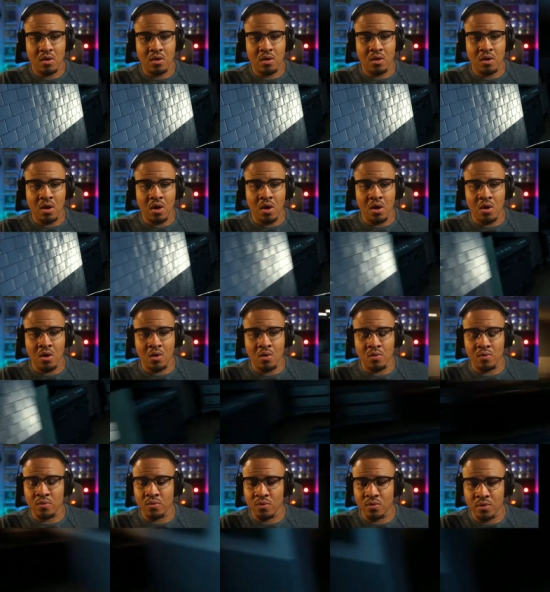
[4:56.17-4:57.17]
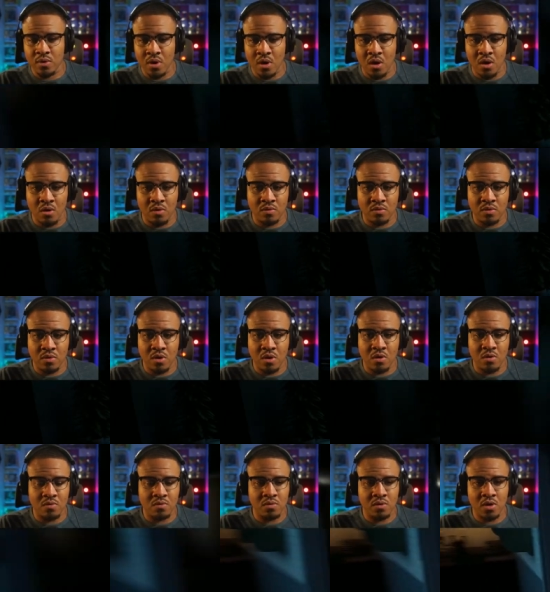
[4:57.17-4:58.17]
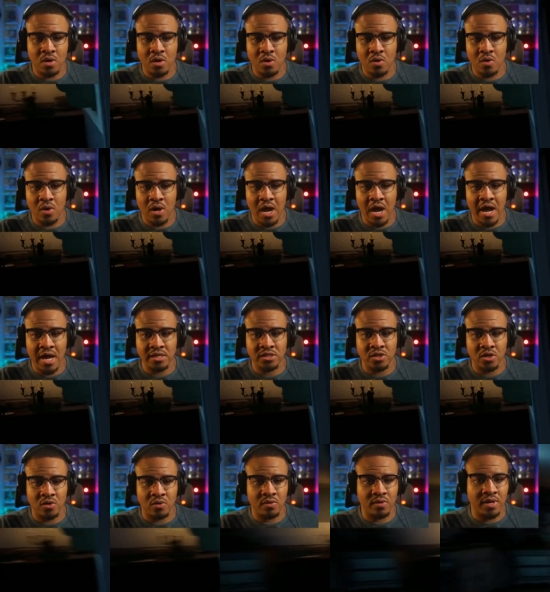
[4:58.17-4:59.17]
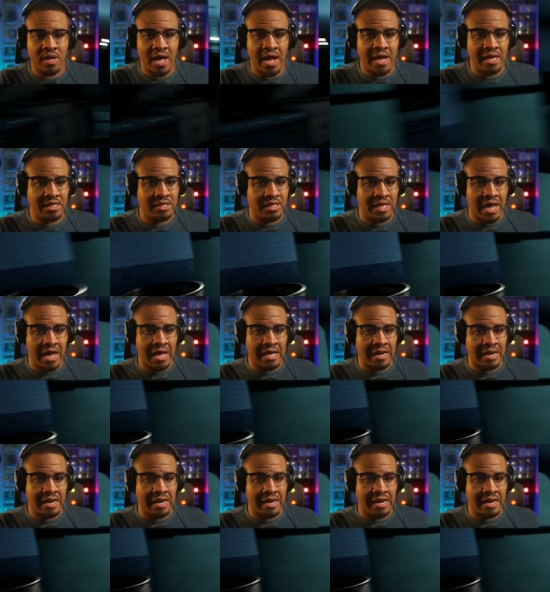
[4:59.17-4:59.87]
Oh, no, no, no. I don't like that